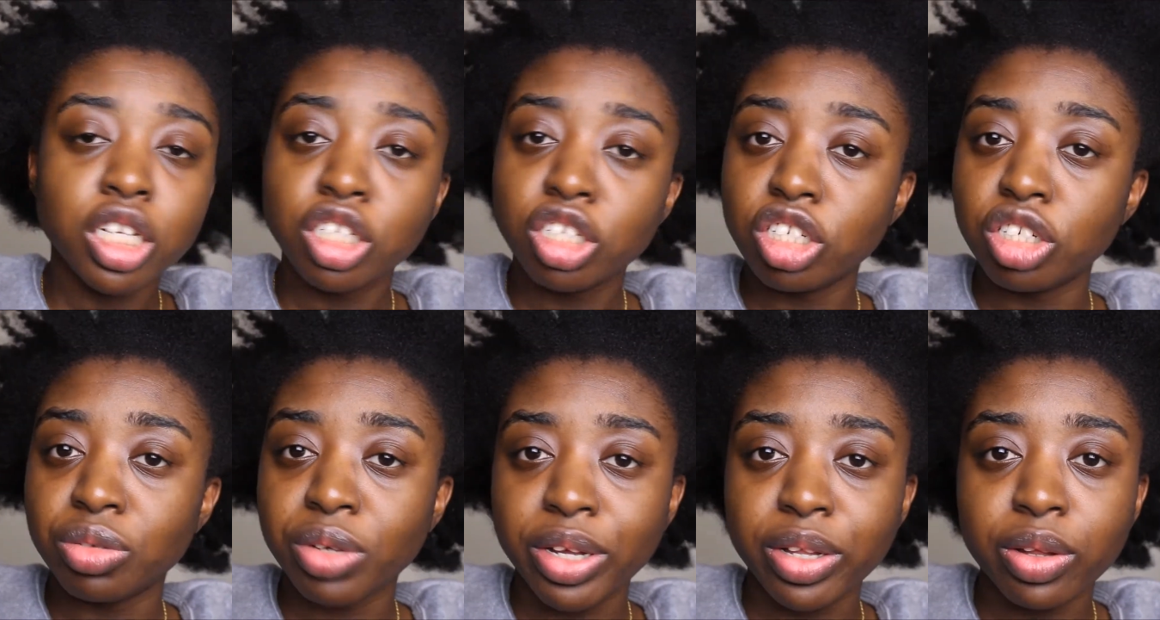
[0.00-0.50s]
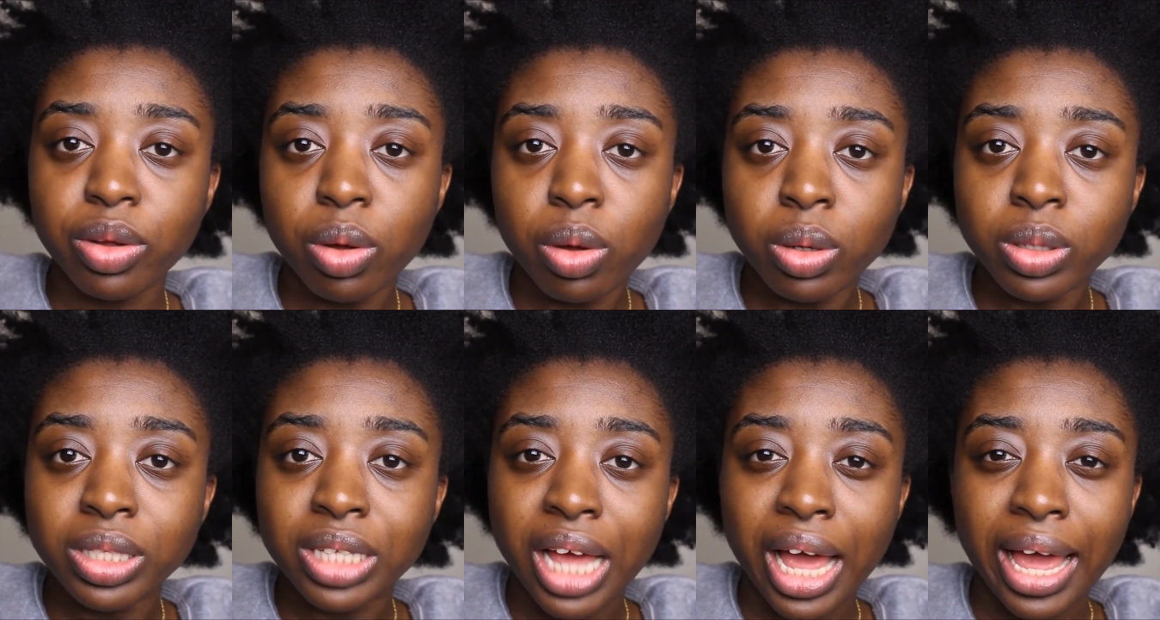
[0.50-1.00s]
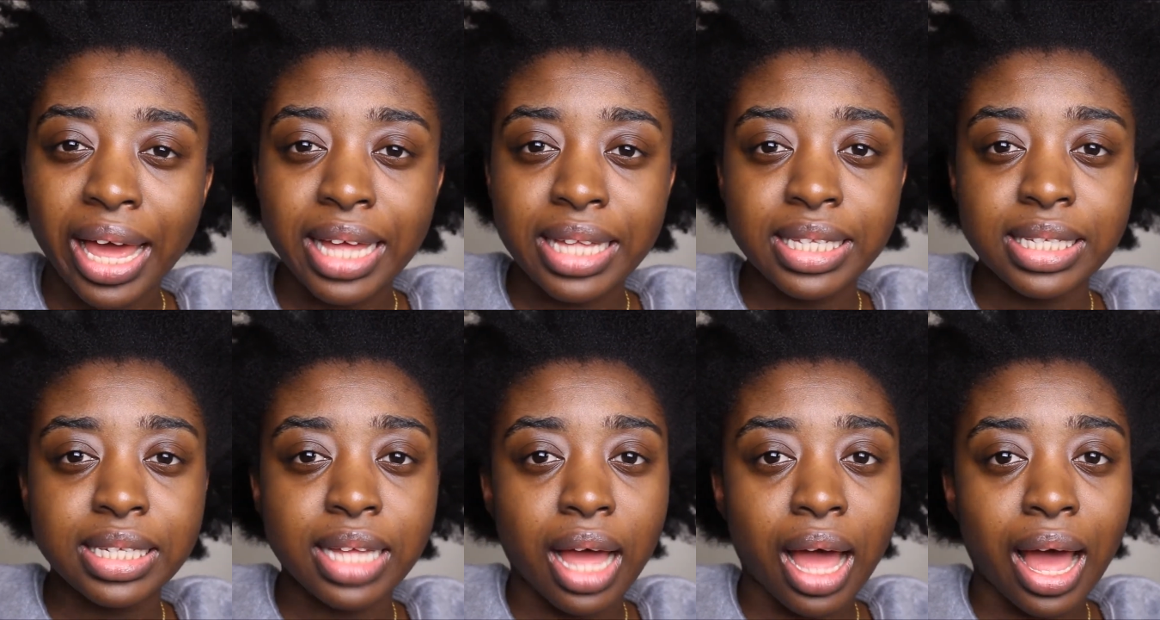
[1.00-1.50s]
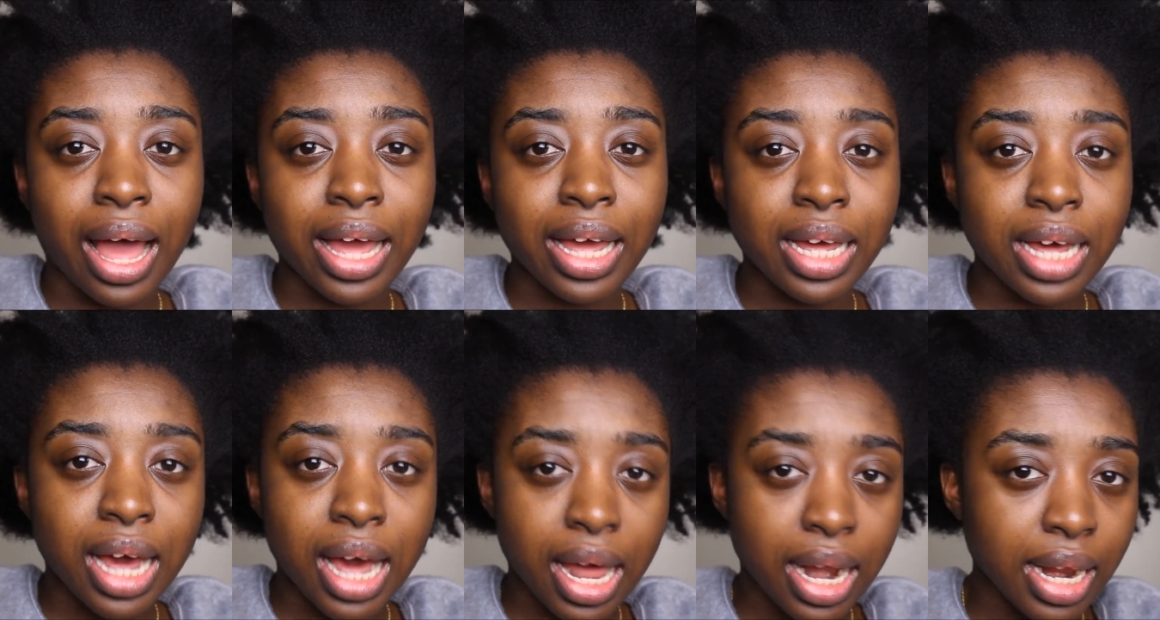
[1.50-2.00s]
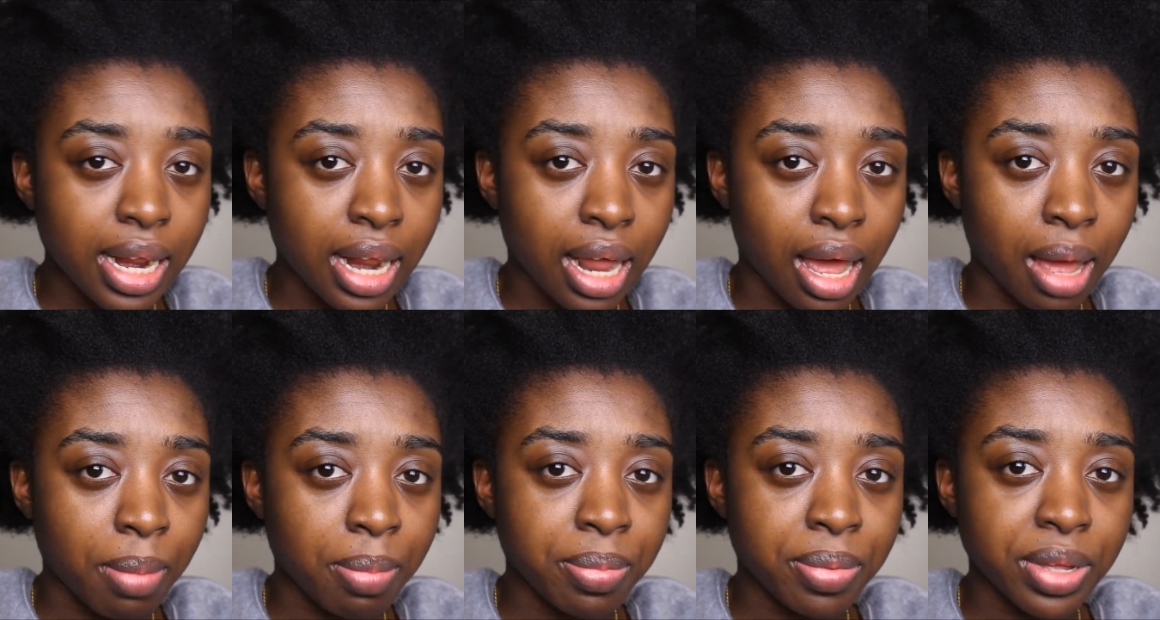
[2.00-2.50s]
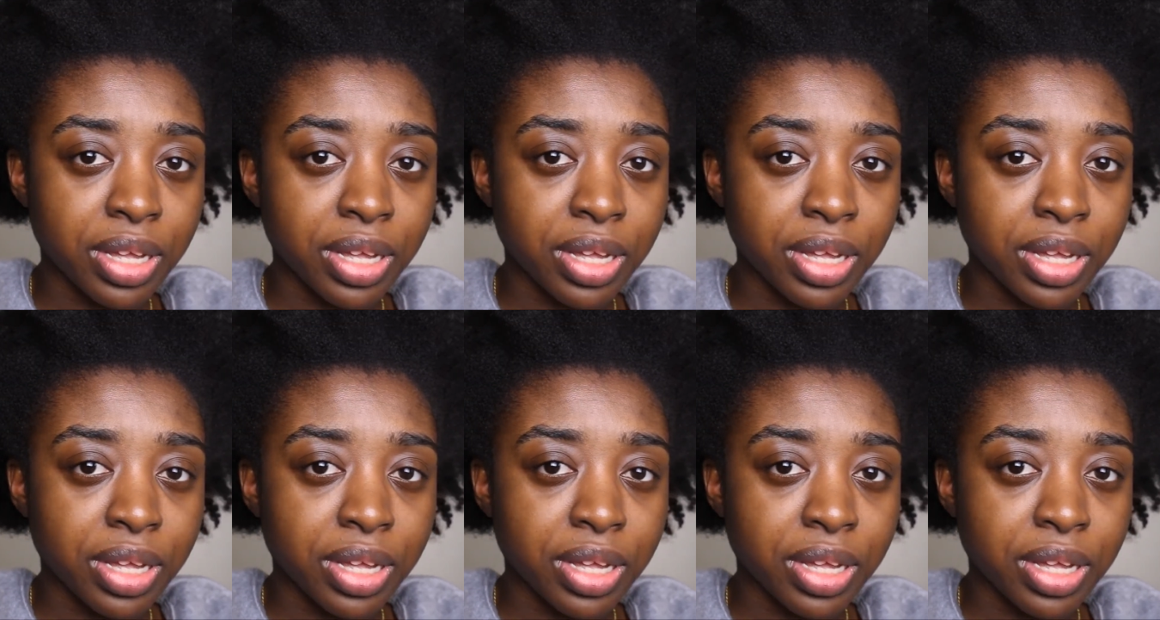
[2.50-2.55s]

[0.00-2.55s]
Just regular old tights. I cut it up